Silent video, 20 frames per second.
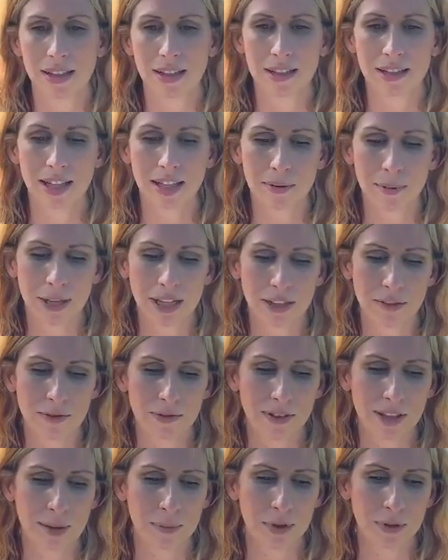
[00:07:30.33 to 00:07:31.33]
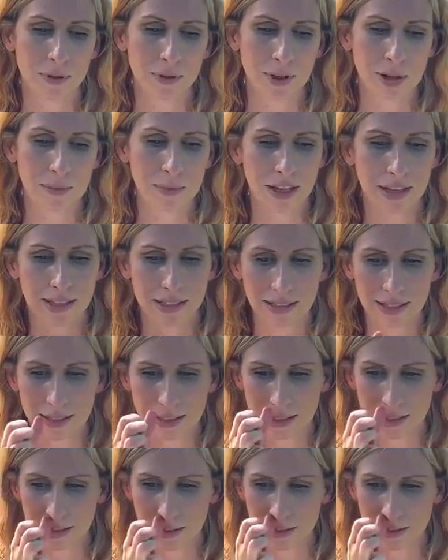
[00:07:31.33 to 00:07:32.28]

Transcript: take my inflammatory medicines.